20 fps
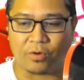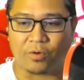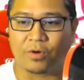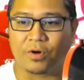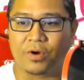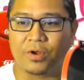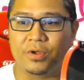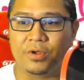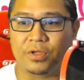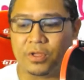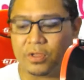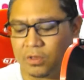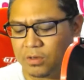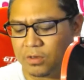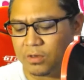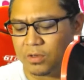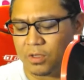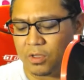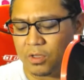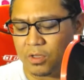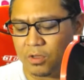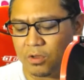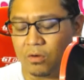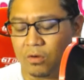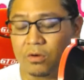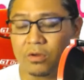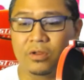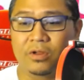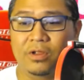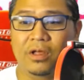or you can
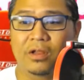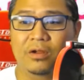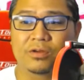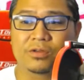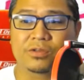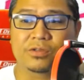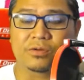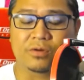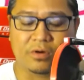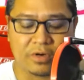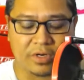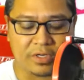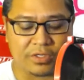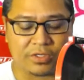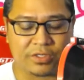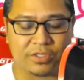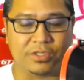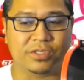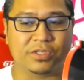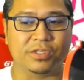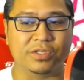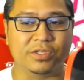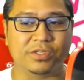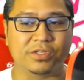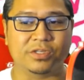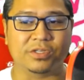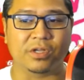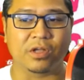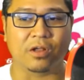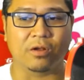go to the dollar store, and since this
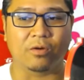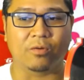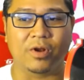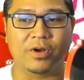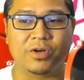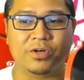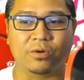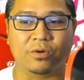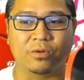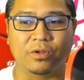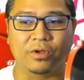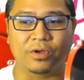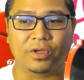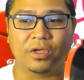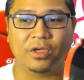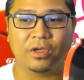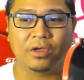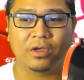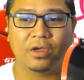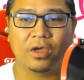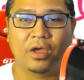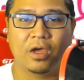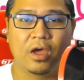is all retro looking,